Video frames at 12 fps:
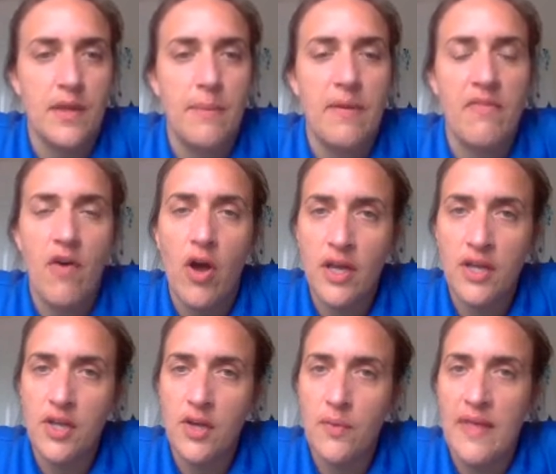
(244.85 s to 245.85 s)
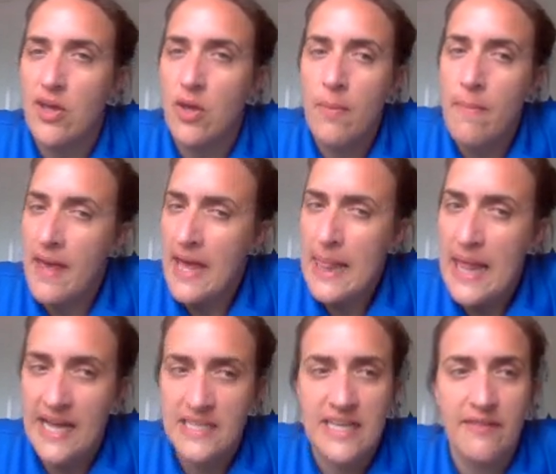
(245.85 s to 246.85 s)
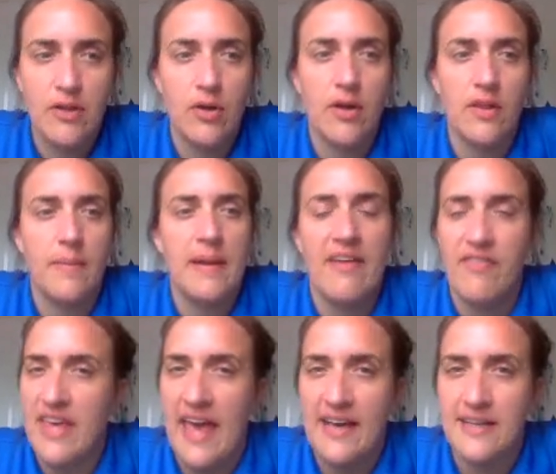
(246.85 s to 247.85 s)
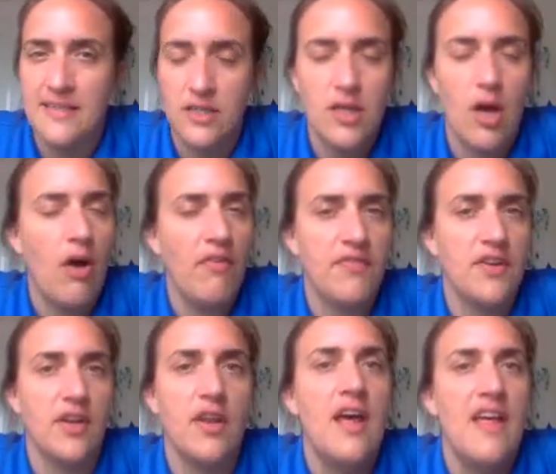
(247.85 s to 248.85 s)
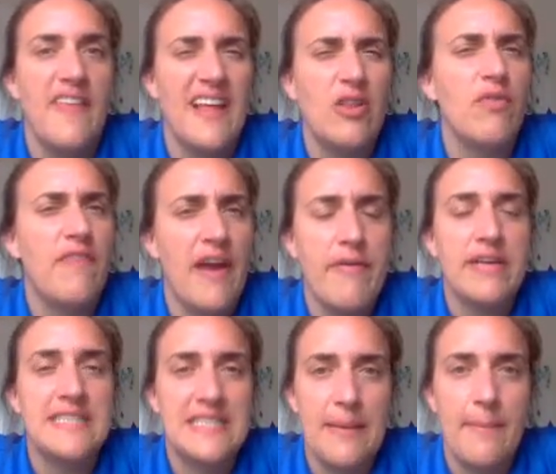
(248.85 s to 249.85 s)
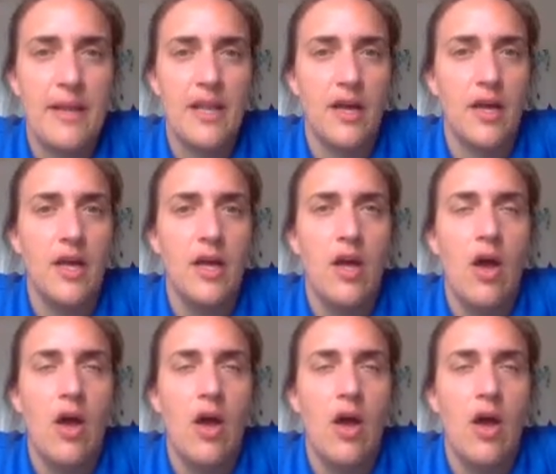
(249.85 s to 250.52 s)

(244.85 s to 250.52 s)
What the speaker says: Before you do that, you may like to have a look at them and have a guess, because often they look very similar